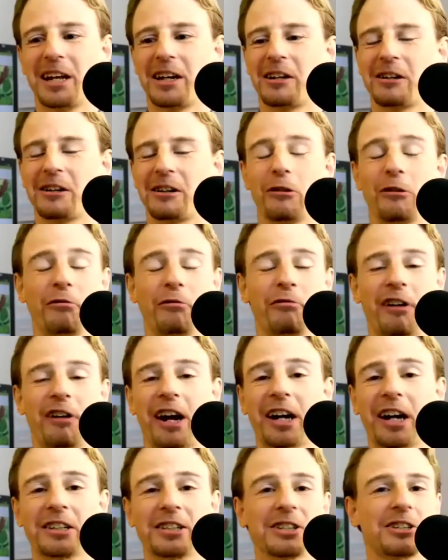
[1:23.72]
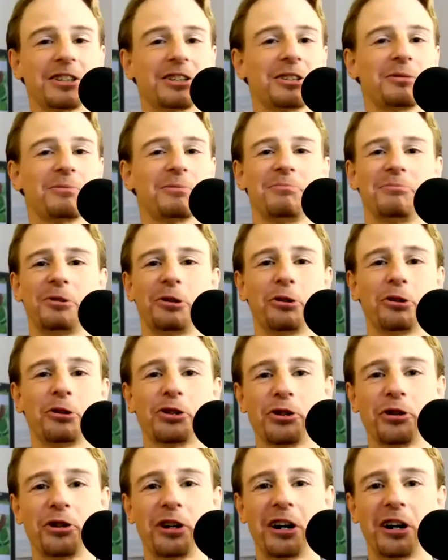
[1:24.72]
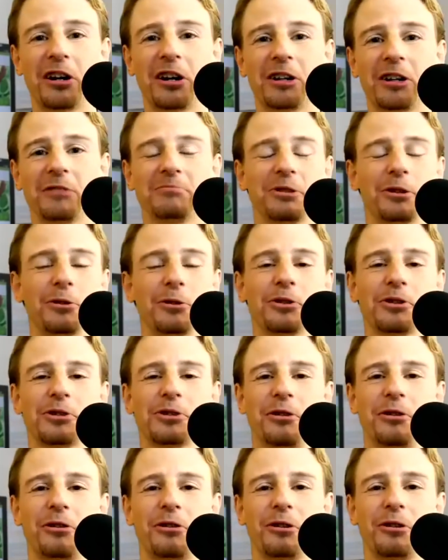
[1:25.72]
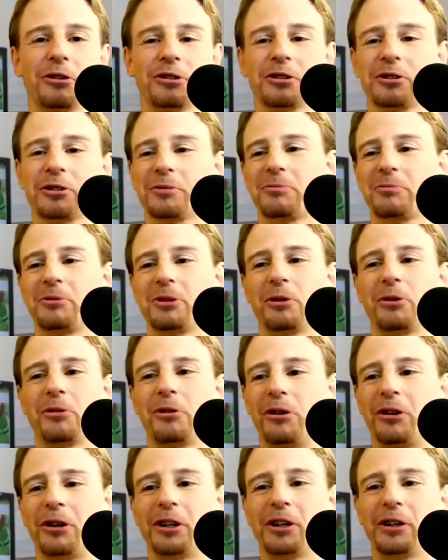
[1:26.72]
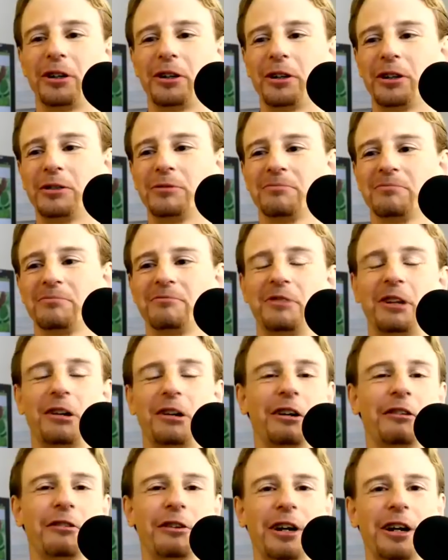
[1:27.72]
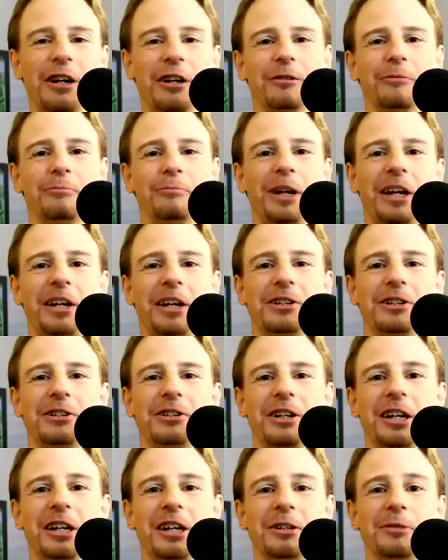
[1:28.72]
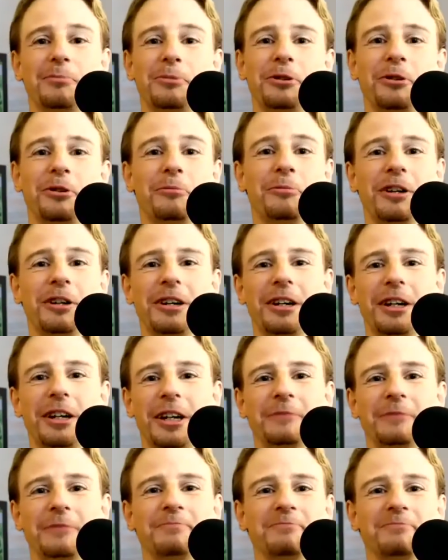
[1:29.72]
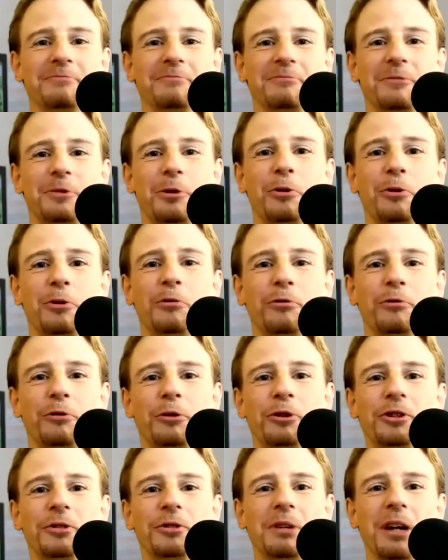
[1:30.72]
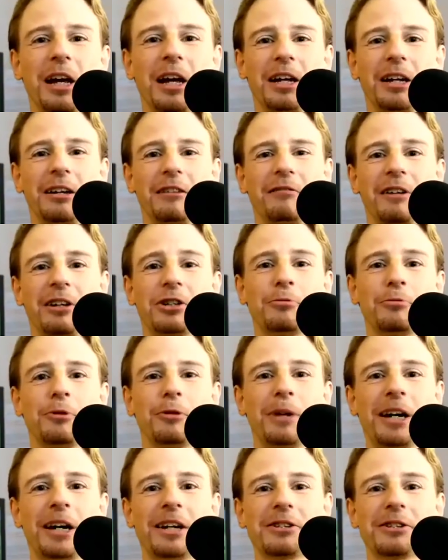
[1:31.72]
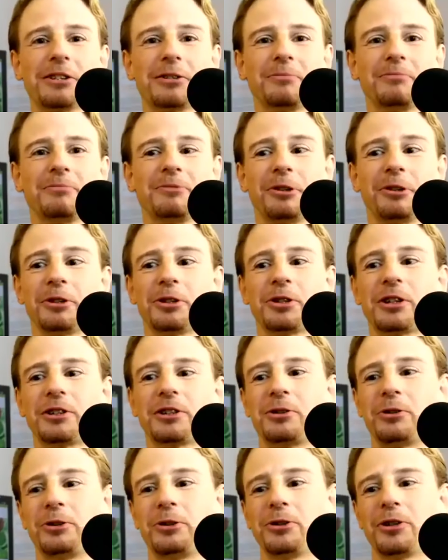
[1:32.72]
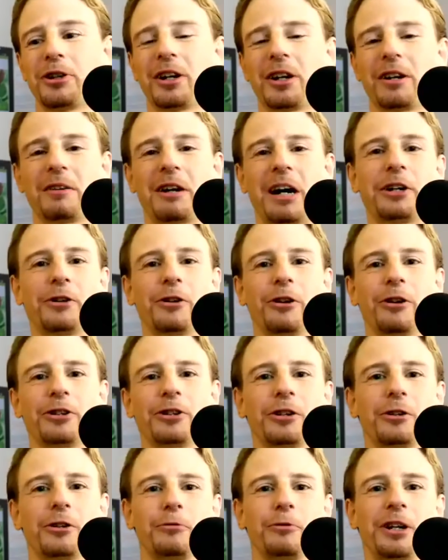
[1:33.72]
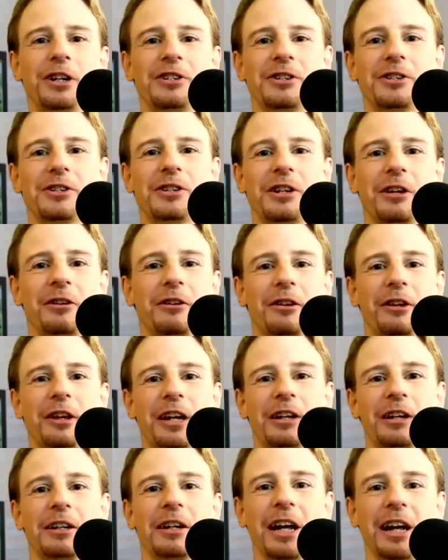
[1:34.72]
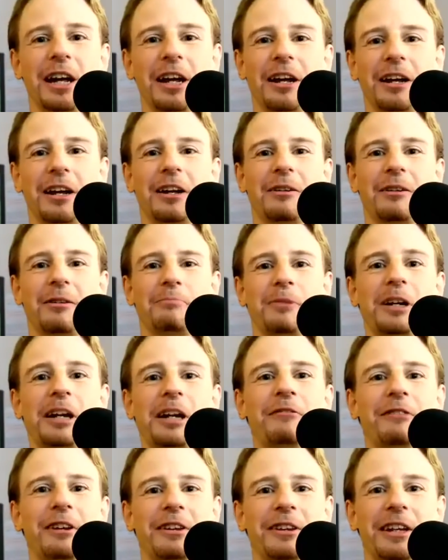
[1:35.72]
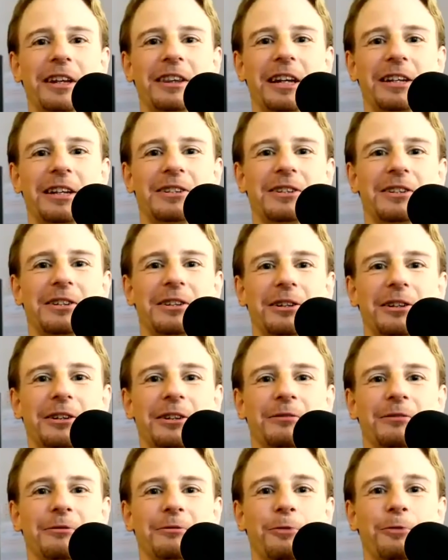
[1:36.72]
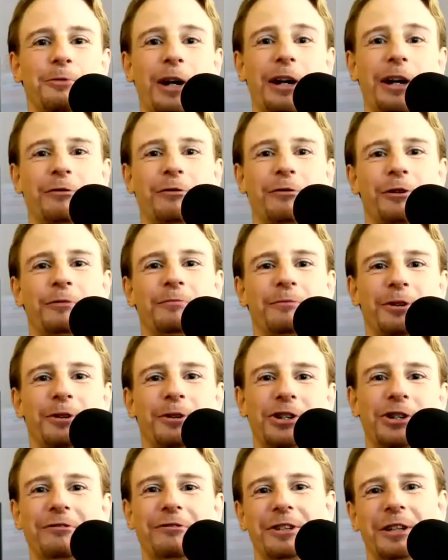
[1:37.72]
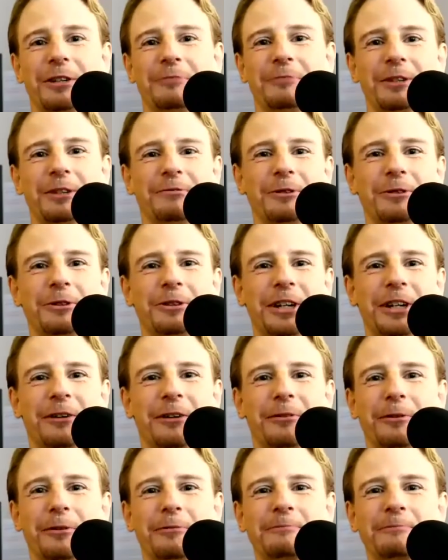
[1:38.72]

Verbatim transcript: low fat, no sugar, no salt, no oil, very, very little meat, and predominantly whole food, vegetable based, not due to ideological reasons other than believing that that's the way for longevity and for good health.